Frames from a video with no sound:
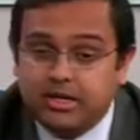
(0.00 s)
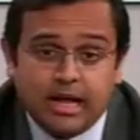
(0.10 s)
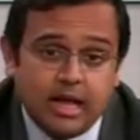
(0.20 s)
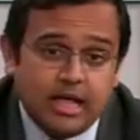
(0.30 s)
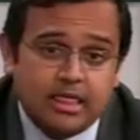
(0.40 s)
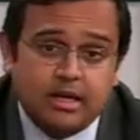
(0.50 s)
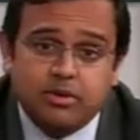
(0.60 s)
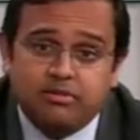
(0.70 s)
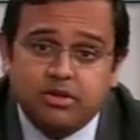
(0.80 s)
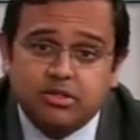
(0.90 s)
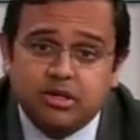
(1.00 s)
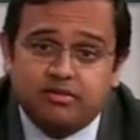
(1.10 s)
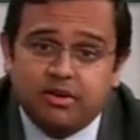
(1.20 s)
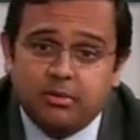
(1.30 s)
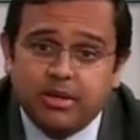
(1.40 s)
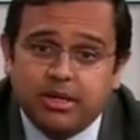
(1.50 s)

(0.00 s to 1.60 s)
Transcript: And I think we've used it a fair bit.